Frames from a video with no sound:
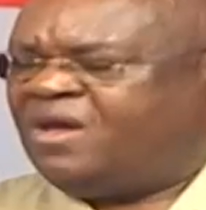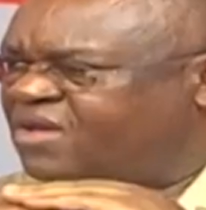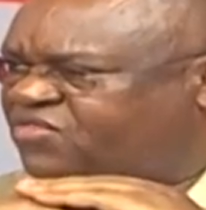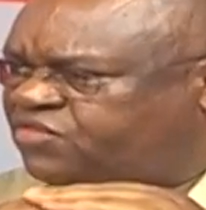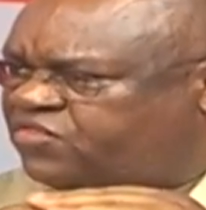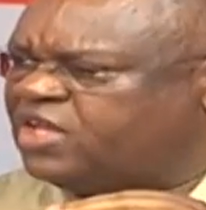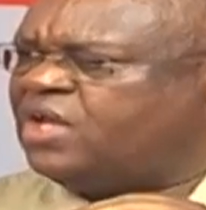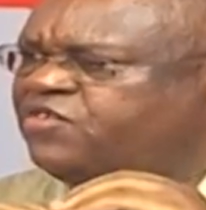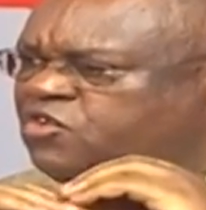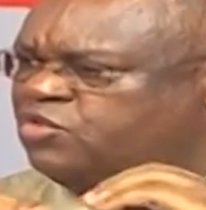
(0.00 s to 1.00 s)

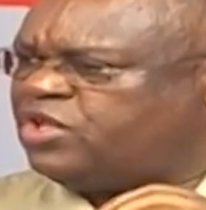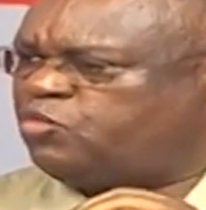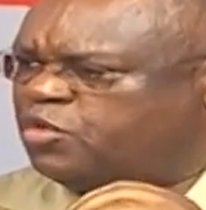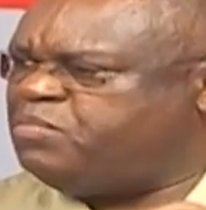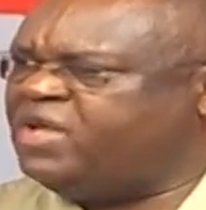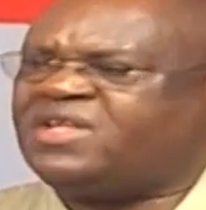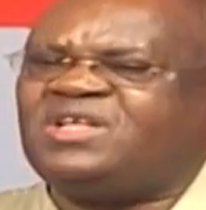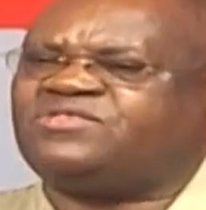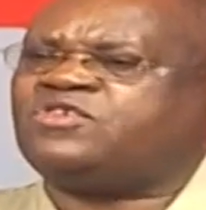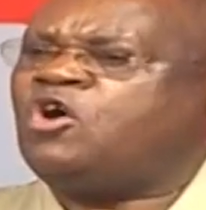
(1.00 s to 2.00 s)
Certain security equipment
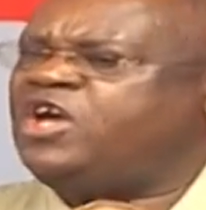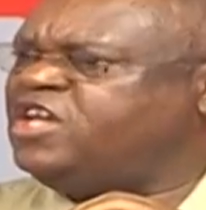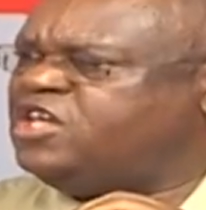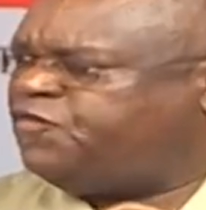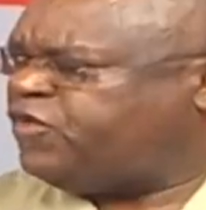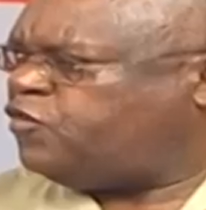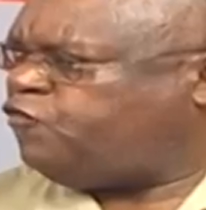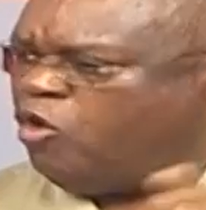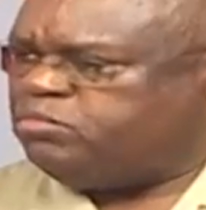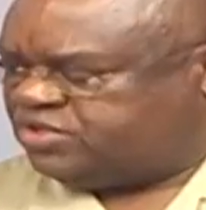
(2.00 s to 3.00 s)
is in different
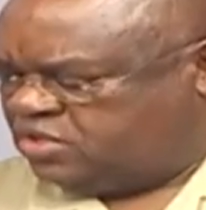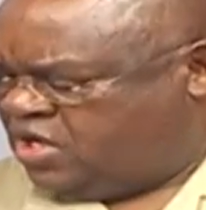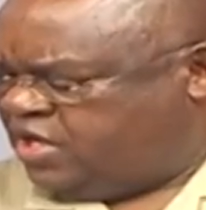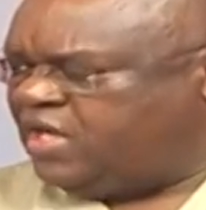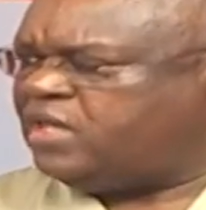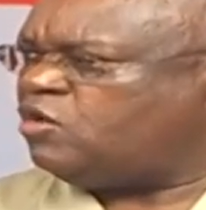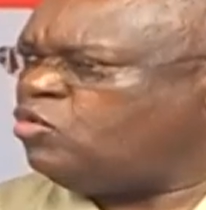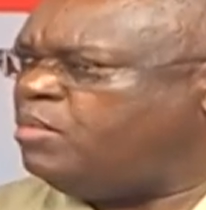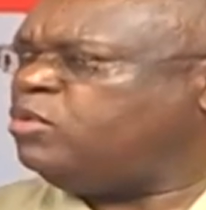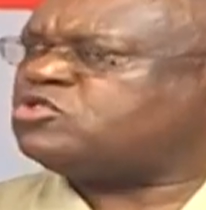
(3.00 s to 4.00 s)
forms. Here they're
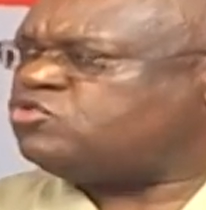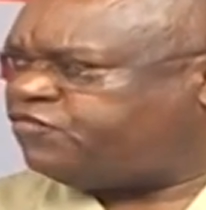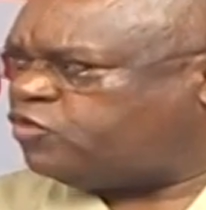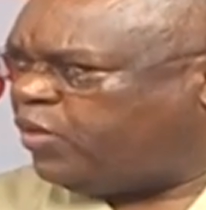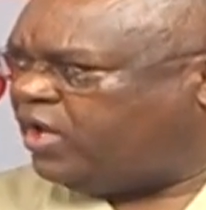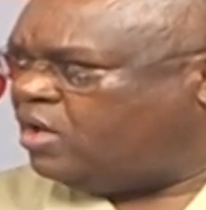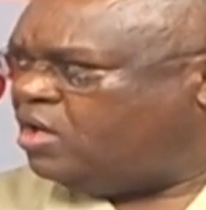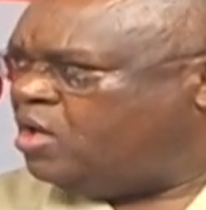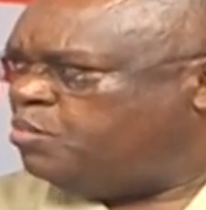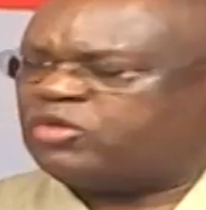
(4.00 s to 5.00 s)
talking about software,
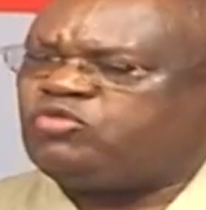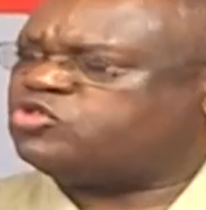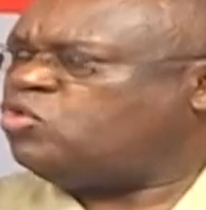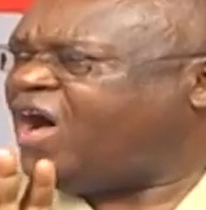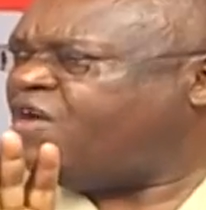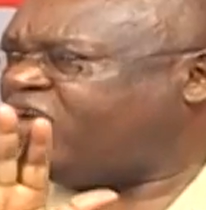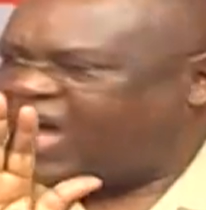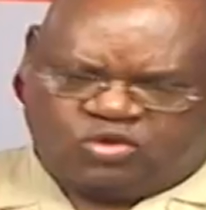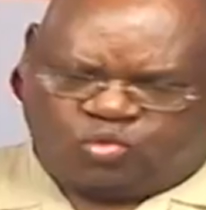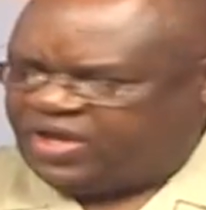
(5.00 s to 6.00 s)
but also have
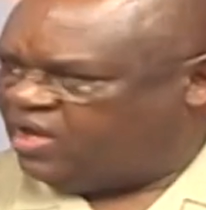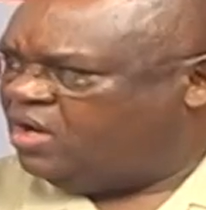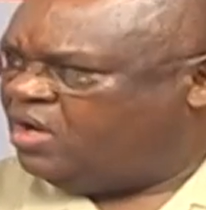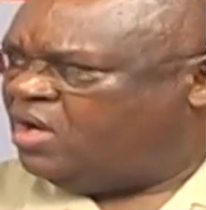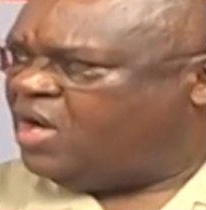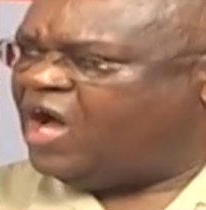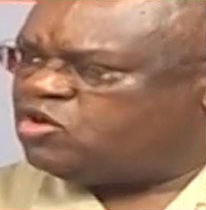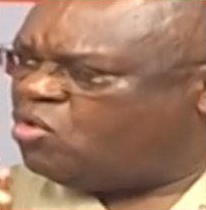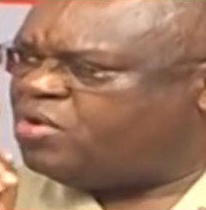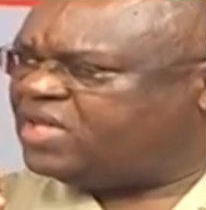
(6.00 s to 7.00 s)
hardware.
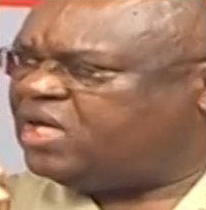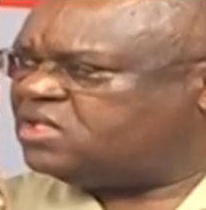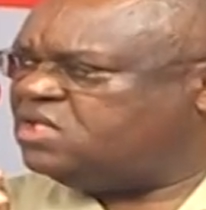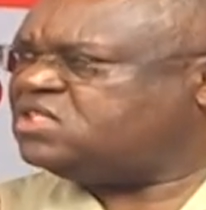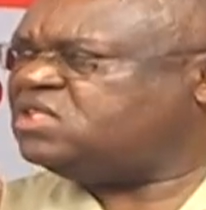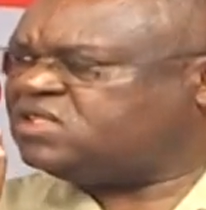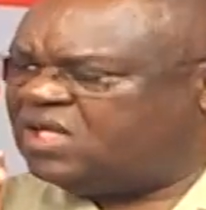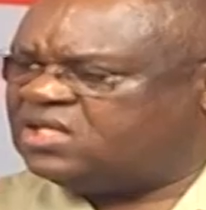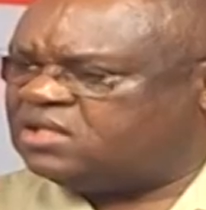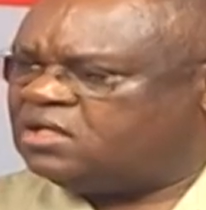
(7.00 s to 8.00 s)
And all that is
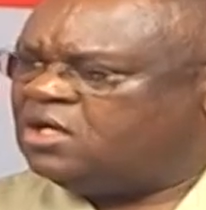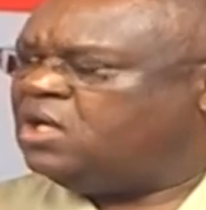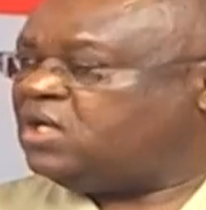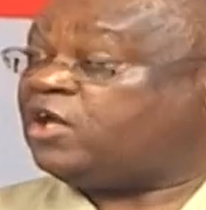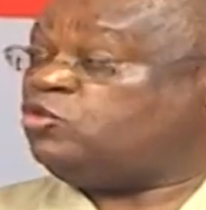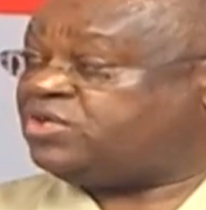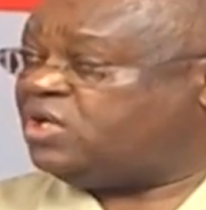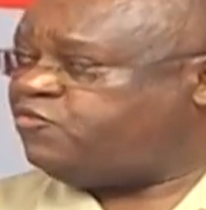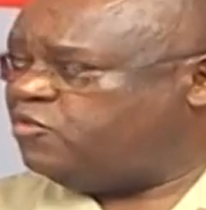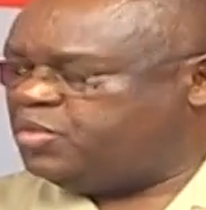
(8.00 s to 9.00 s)
intended, like you
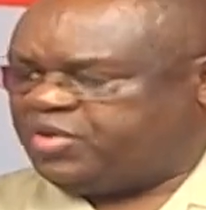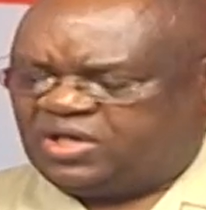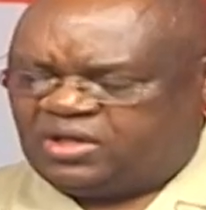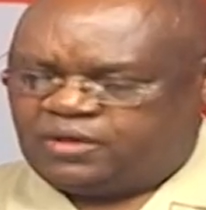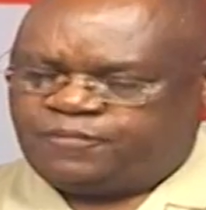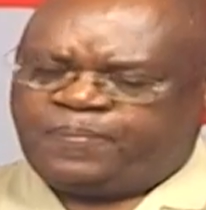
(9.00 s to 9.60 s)
said from the beginning,